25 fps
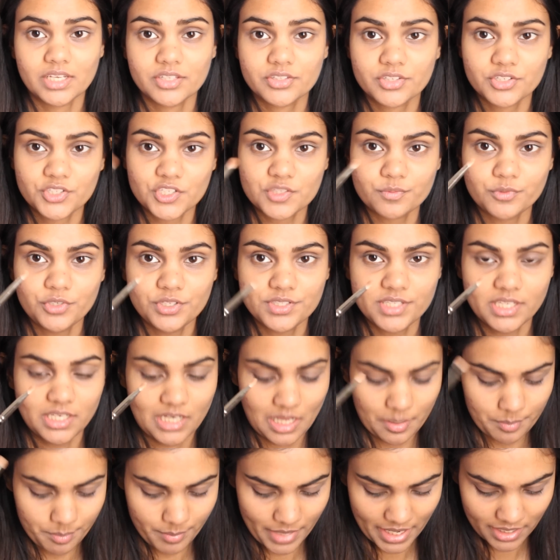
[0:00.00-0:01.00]
So just
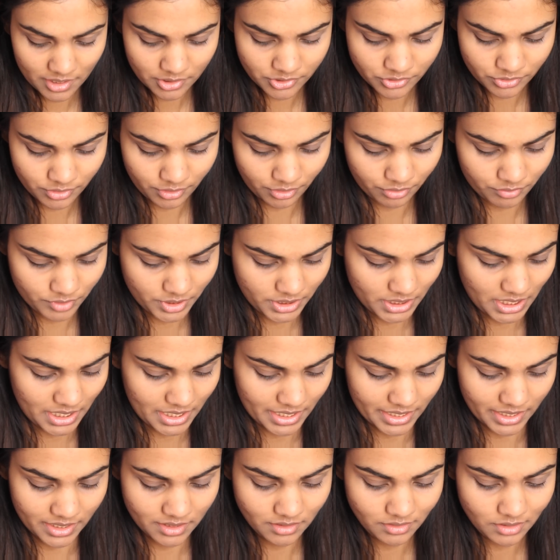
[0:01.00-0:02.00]
using a MAC
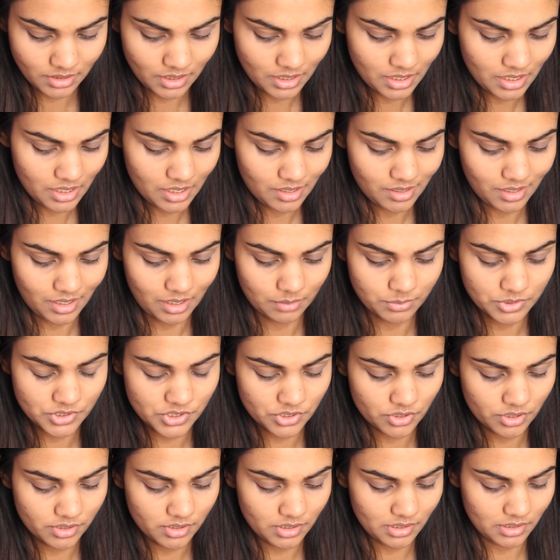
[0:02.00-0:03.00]
239, I'm
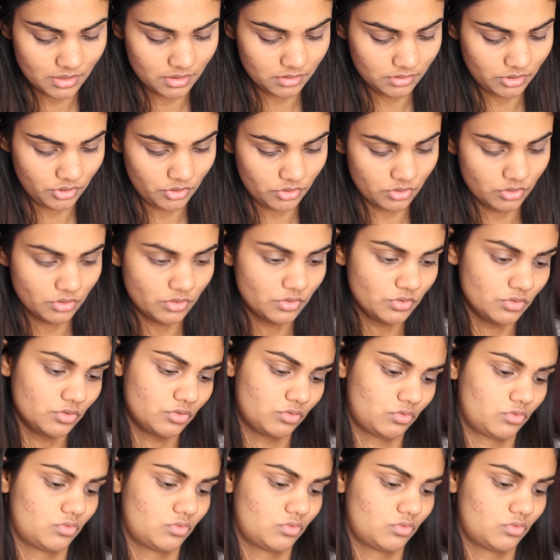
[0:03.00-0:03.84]
just going to use